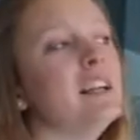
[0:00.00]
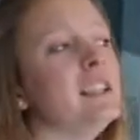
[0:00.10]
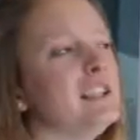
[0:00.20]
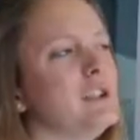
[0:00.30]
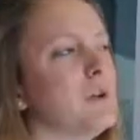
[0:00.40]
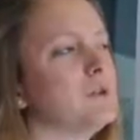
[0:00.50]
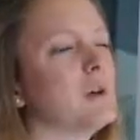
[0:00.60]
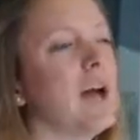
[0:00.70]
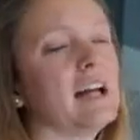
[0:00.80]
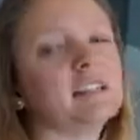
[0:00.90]
It also
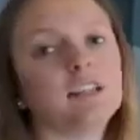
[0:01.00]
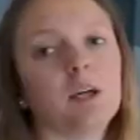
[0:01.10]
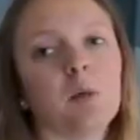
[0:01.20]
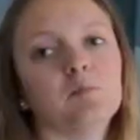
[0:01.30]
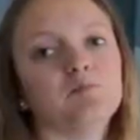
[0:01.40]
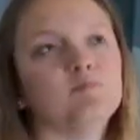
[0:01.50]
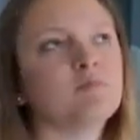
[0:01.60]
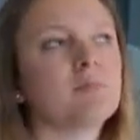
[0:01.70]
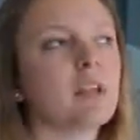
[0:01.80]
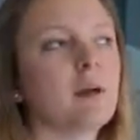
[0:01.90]
has some
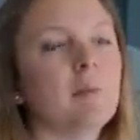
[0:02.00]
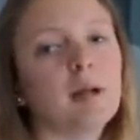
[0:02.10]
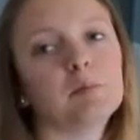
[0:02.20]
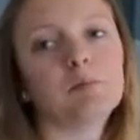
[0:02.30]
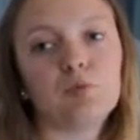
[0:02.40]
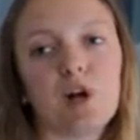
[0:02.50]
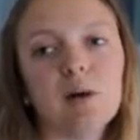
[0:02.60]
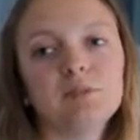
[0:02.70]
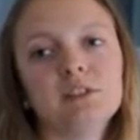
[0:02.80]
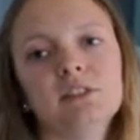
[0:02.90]
paper
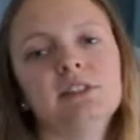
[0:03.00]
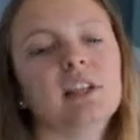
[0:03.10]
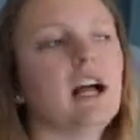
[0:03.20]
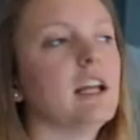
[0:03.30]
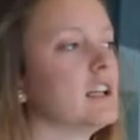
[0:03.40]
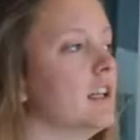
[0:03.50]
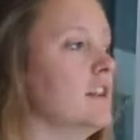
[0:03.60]
props, like